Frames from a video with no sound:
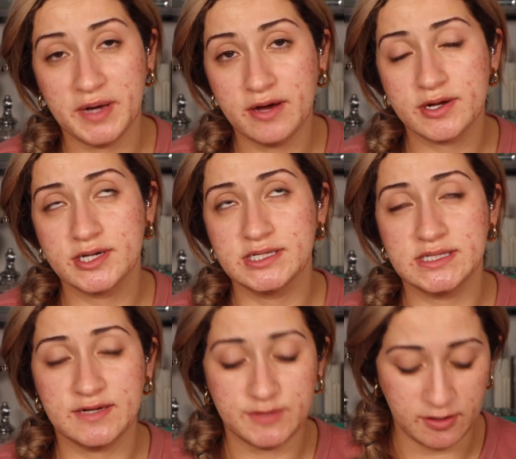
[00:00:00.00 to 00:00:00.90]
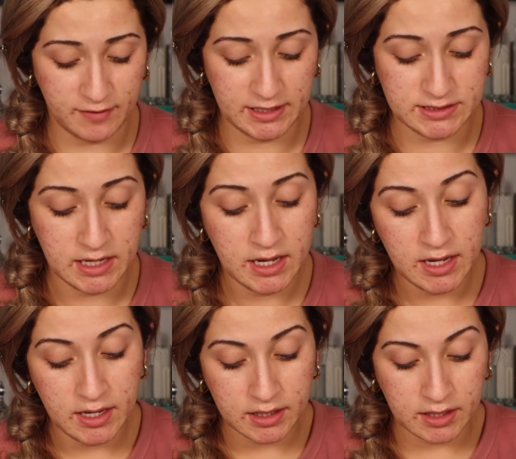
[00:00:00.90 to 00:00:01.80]
powders and stuff to your face
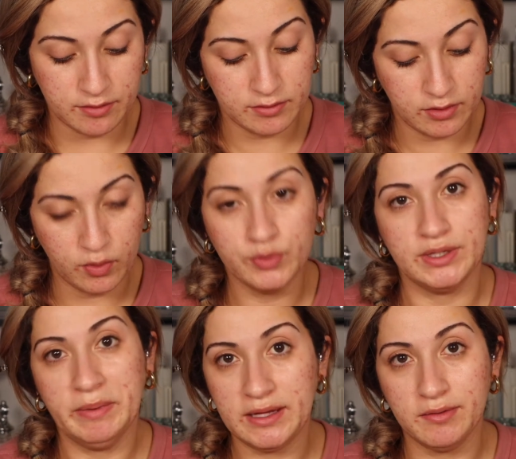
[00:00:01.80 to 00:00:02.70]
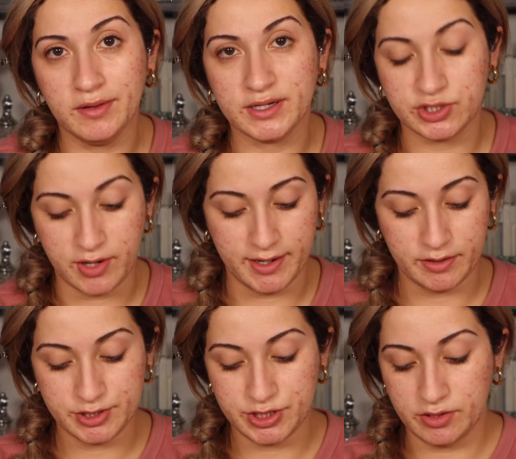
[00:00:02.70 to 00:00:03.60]
can only make you look
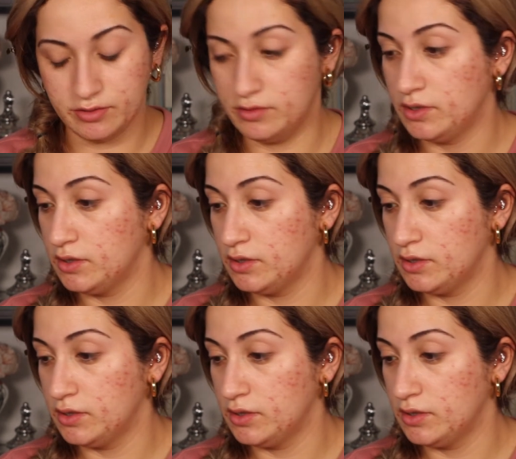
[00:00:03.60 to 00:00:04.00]
drier. So,